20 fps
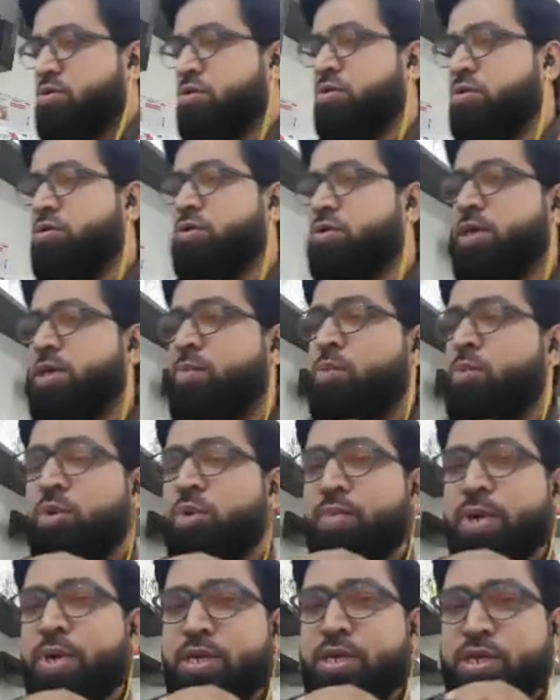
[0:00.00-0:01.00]
So the
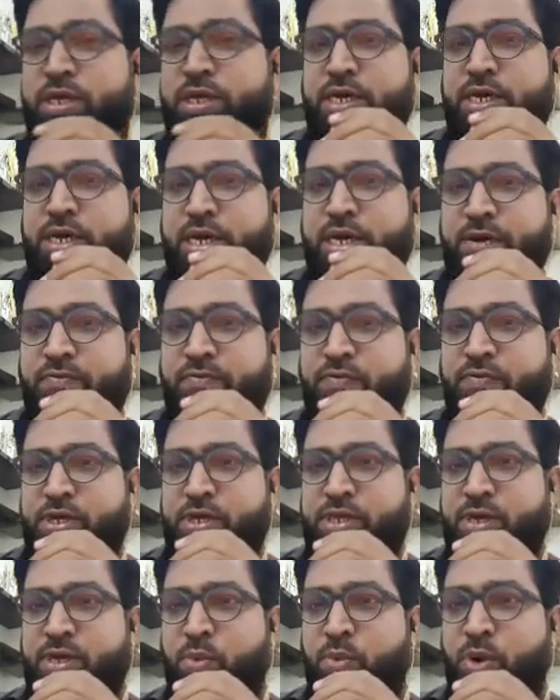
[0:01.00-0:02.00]
moment, see here
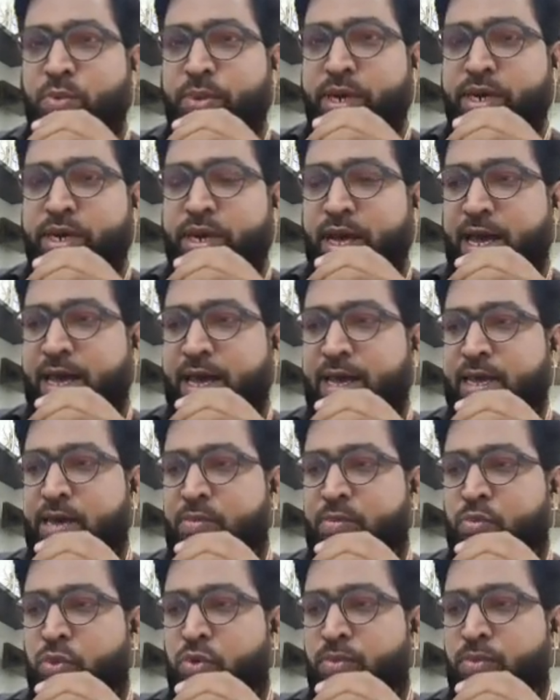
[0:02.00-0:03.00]
carefully, the moment
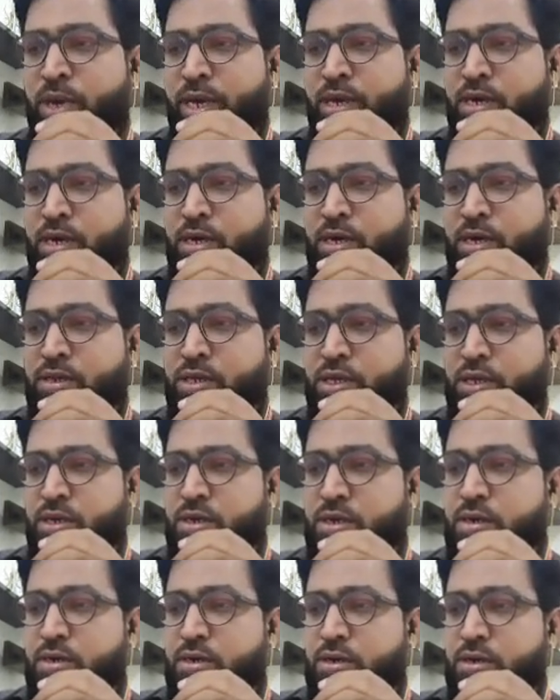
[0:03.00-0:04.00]
I move my
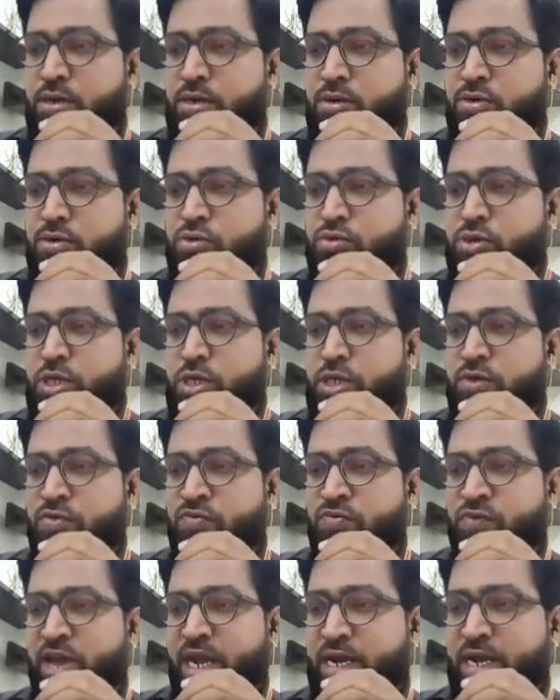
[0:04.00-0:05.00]
cursor to this
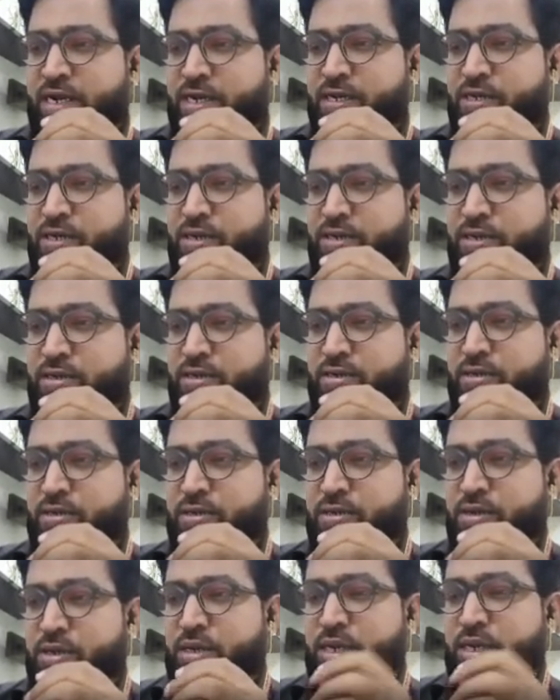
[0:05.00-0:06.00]
fact,
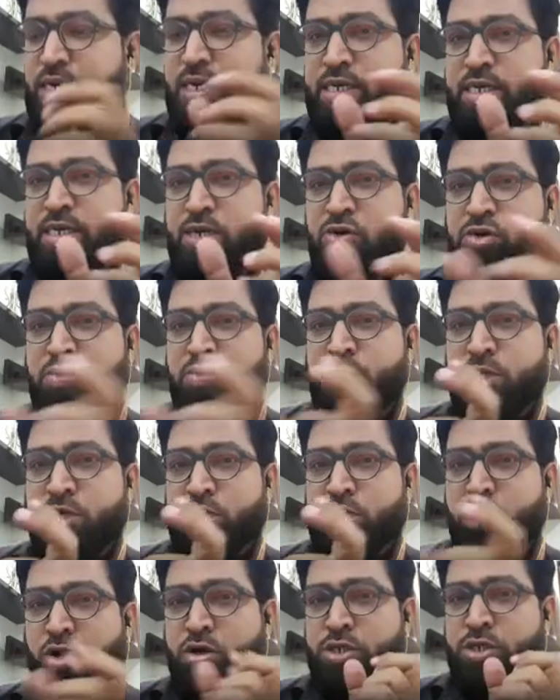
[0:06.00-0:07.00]
it gives me
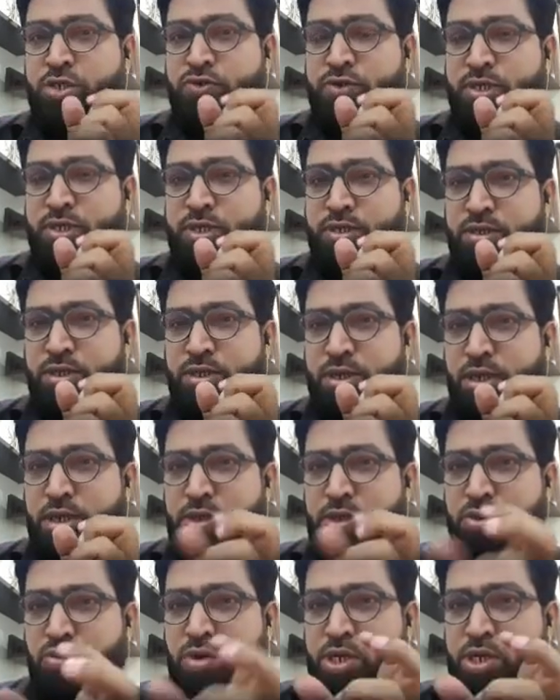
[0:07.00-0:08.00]
the doc string.
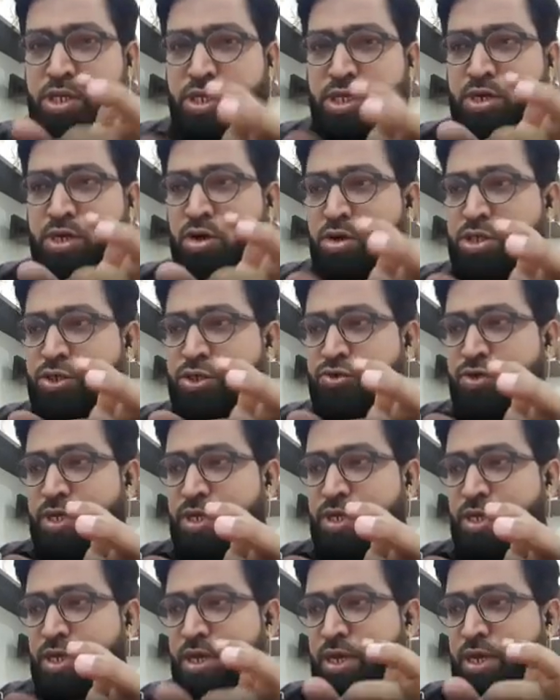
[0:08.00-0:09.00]
So what is the doc
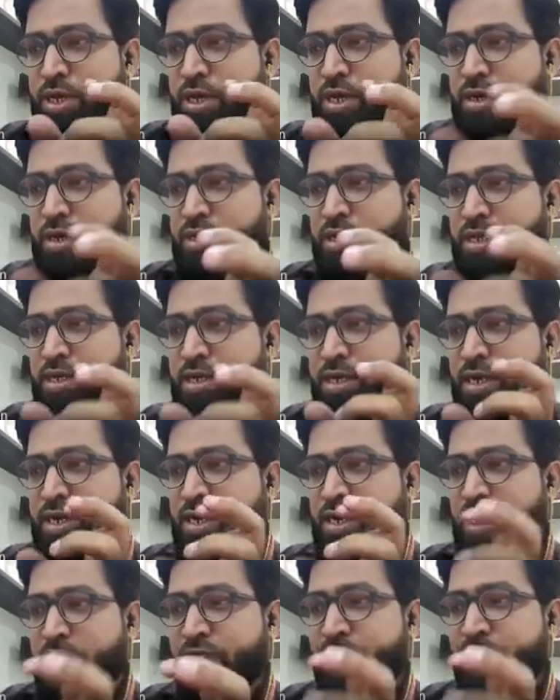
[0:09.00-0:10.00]
string?
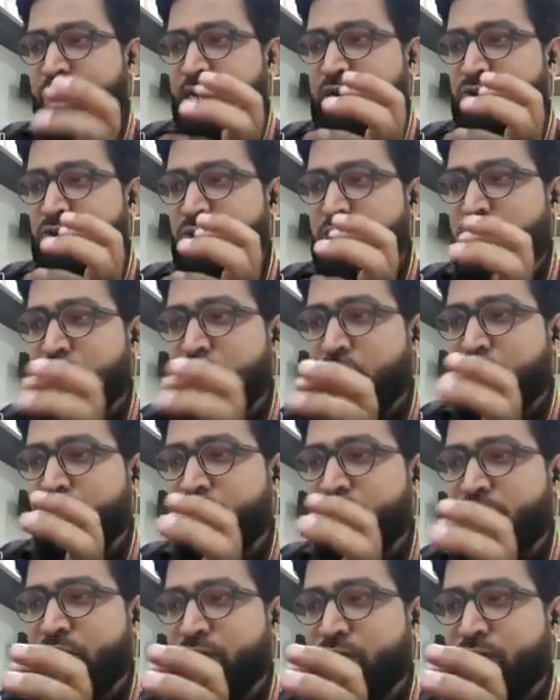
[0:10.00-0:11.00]
Return a factorial
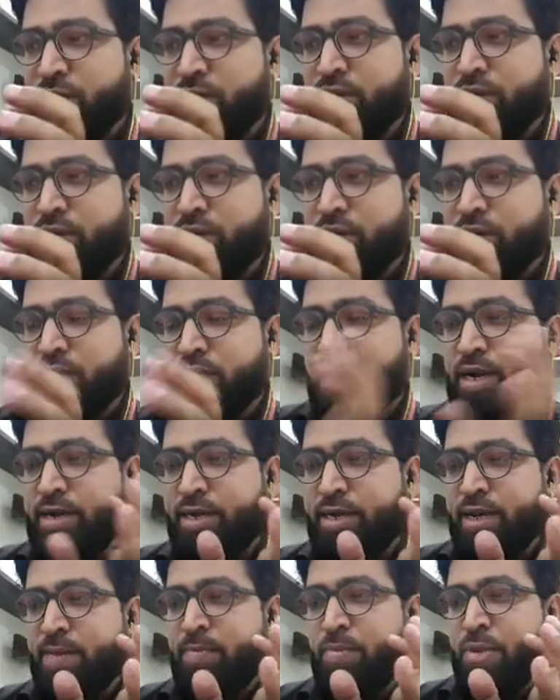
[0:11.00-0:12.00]
of given
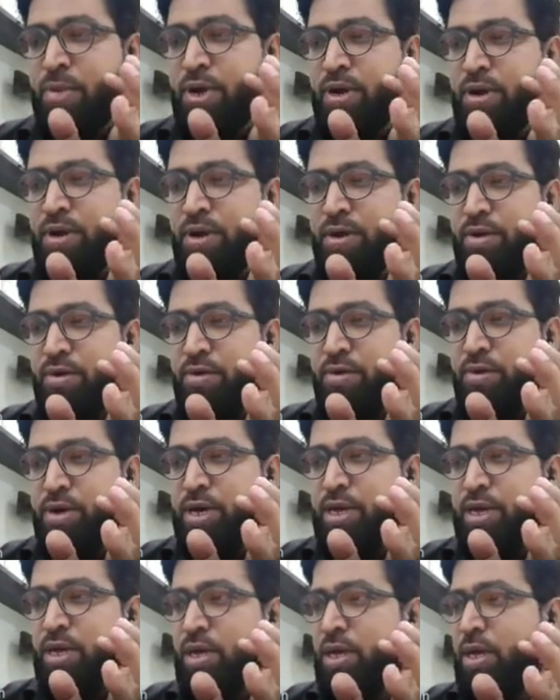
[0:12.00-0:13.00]
number.
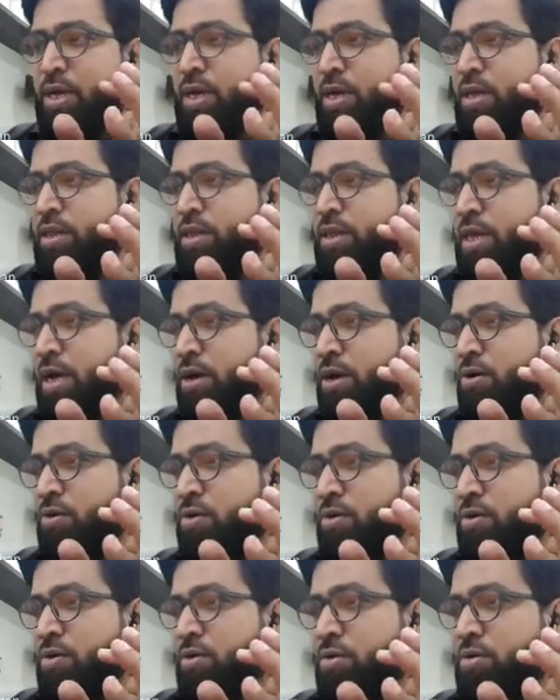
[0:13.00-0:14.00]
Okay.
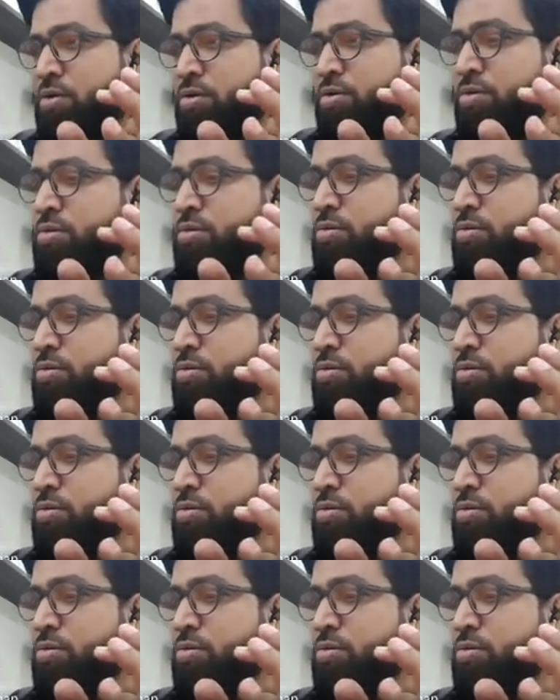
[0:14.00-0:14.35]
Now,